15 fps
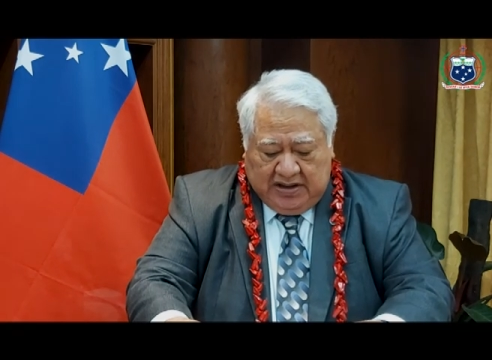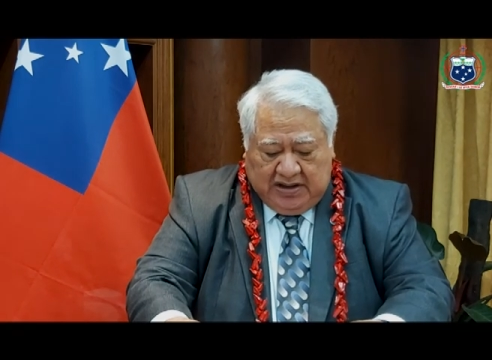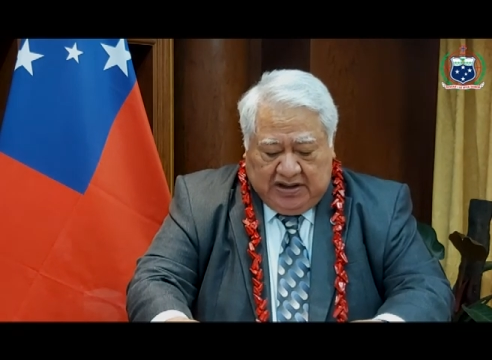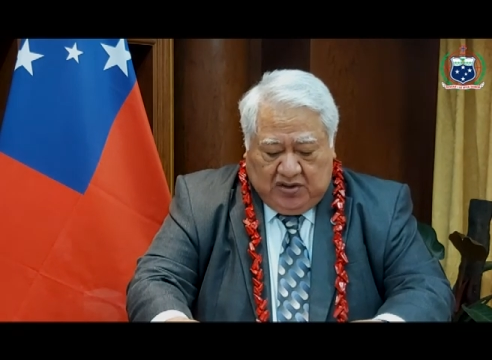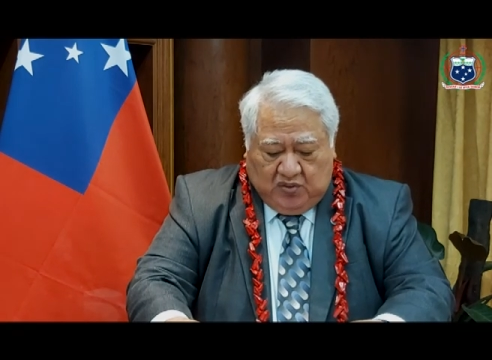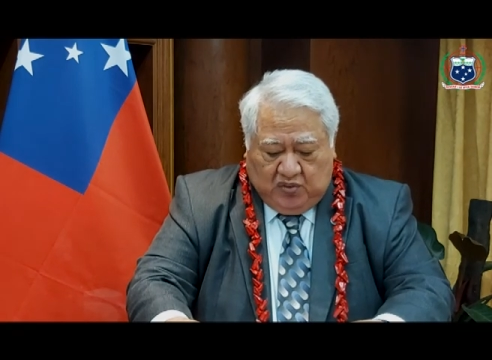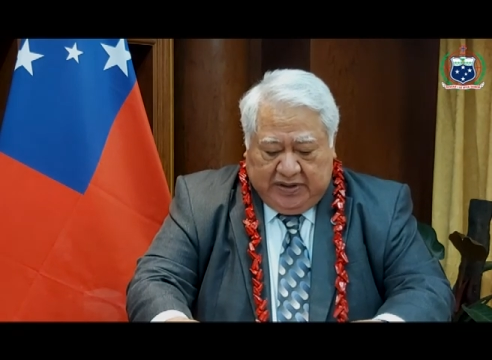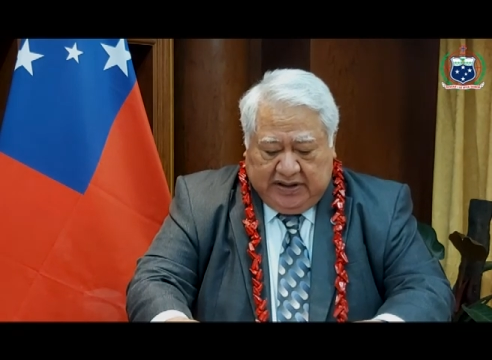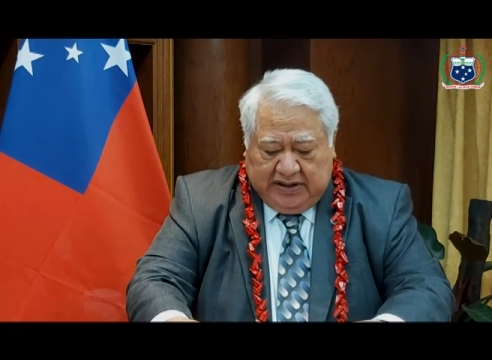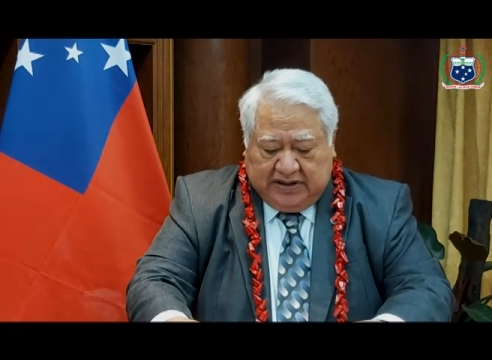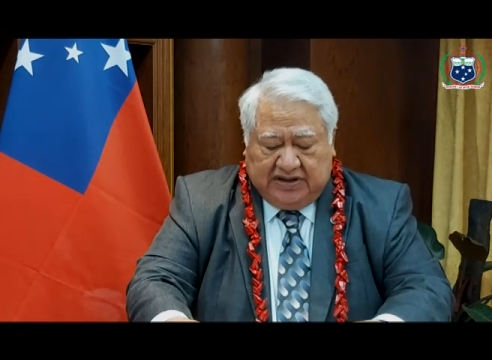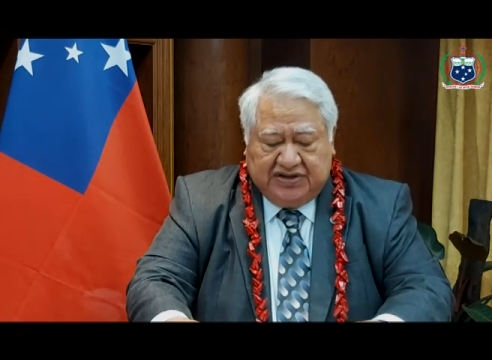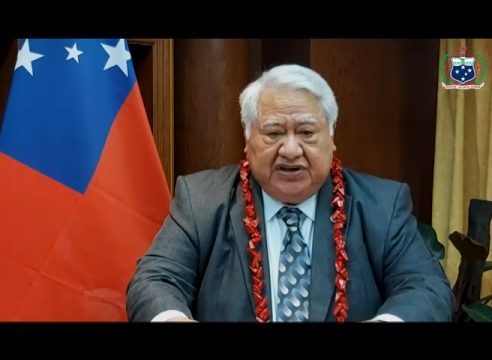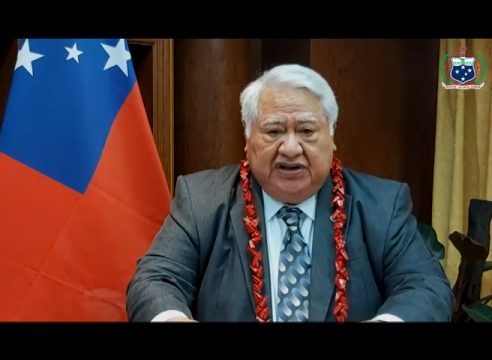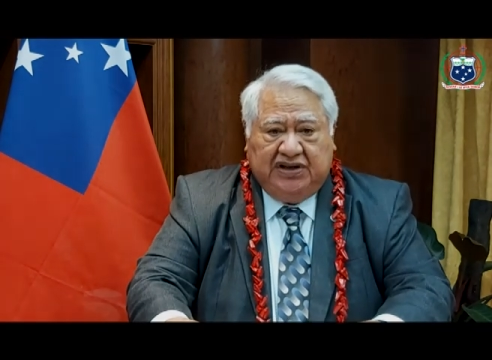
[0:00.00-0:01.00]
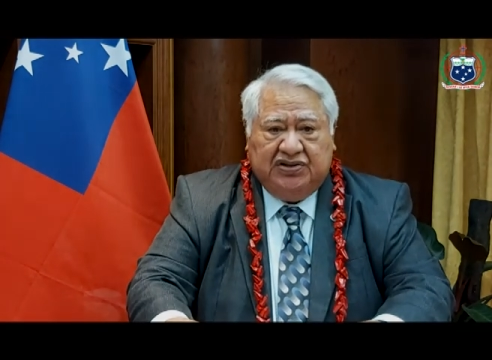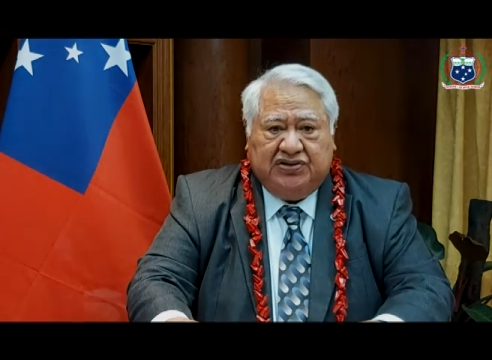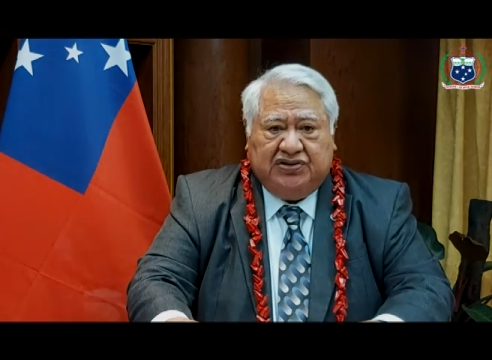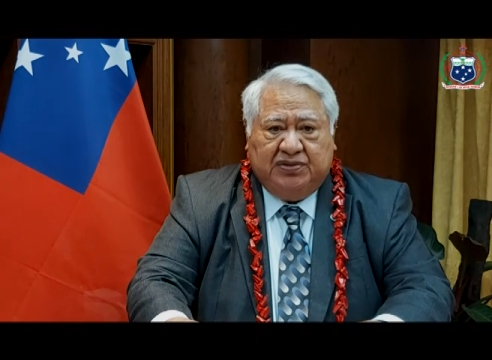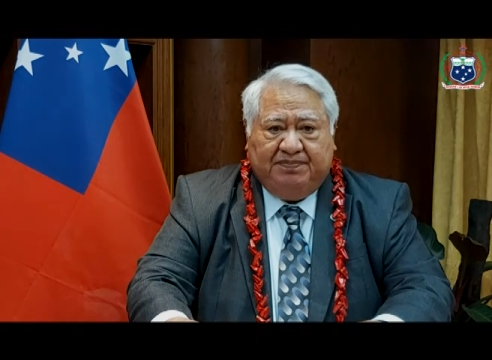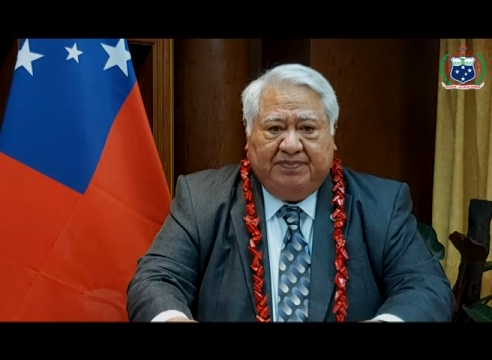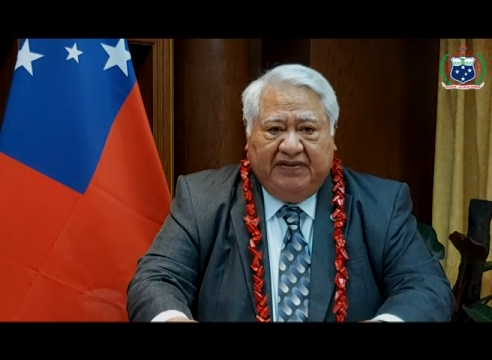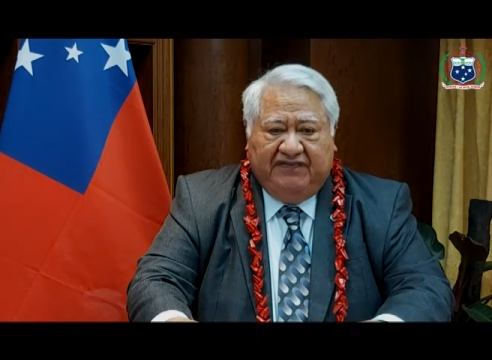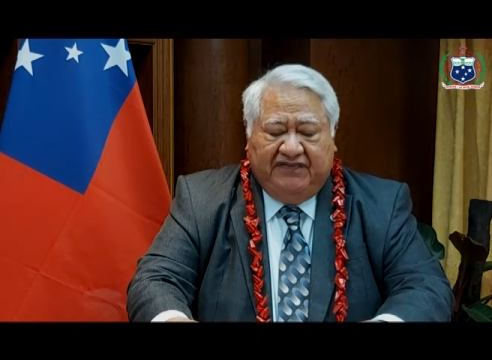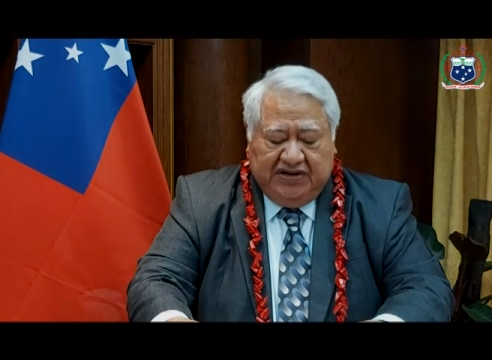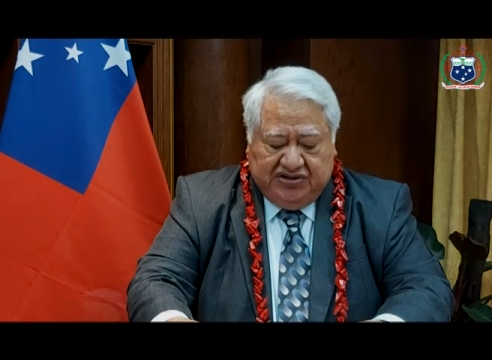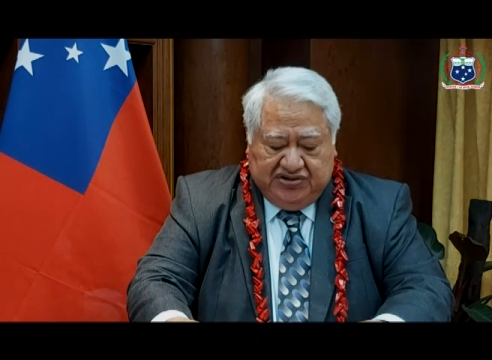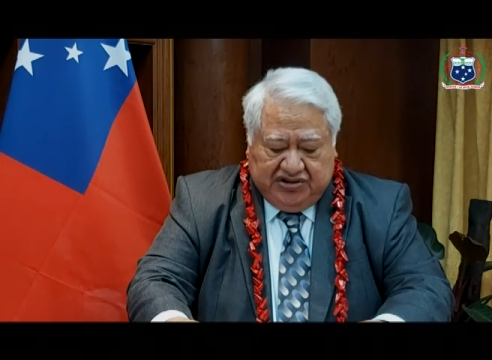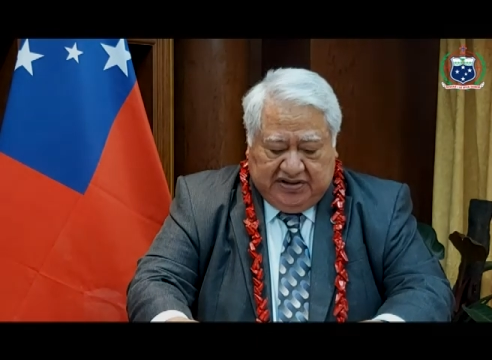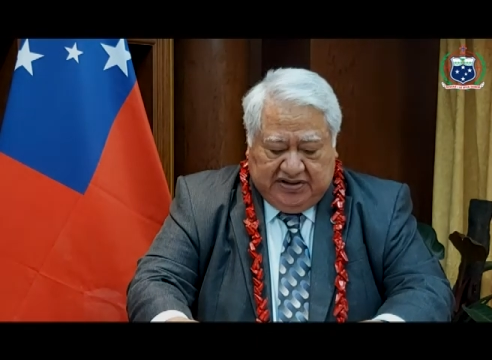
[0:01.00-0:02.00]
we continue to be
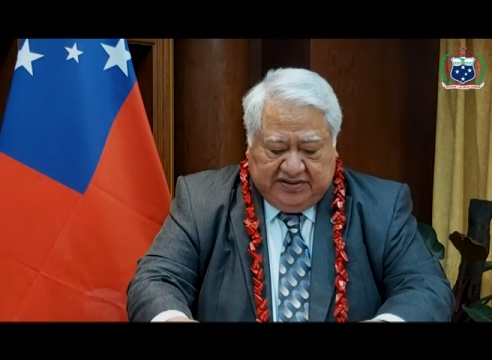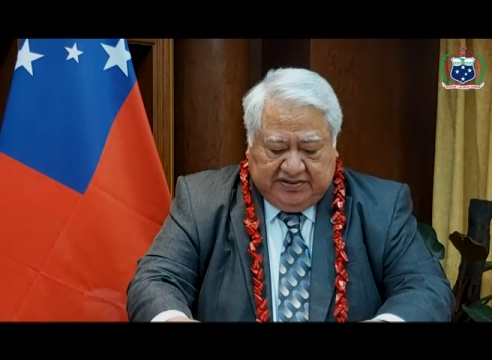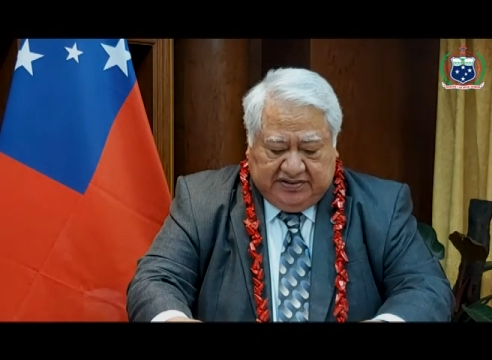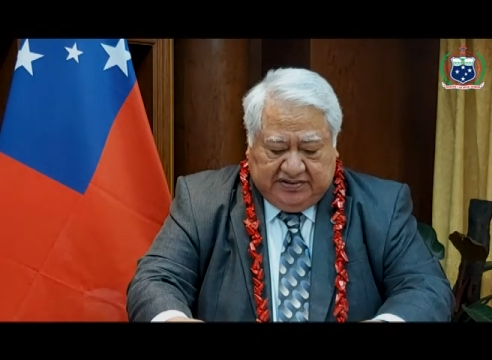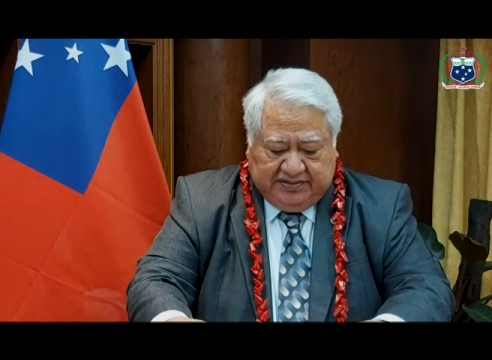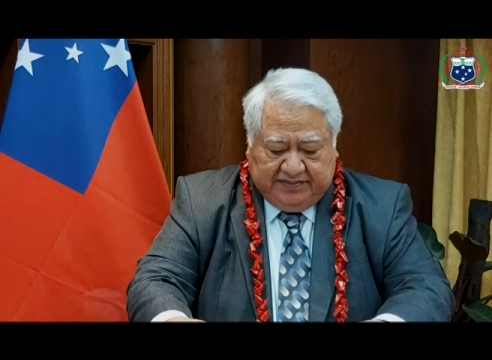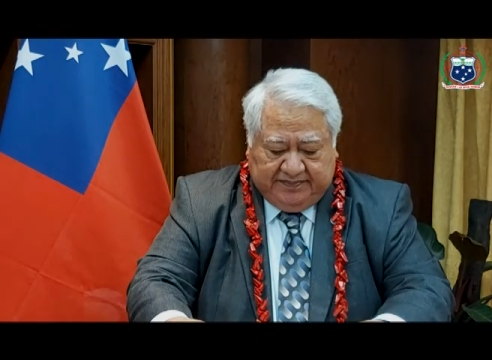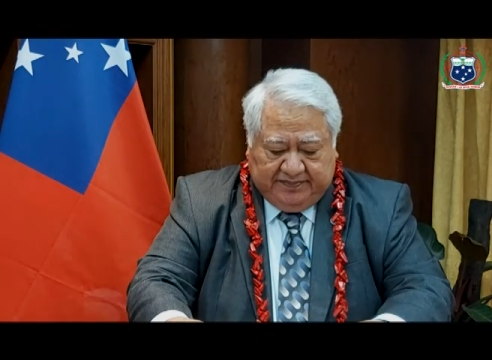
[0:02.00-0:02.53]
vigilant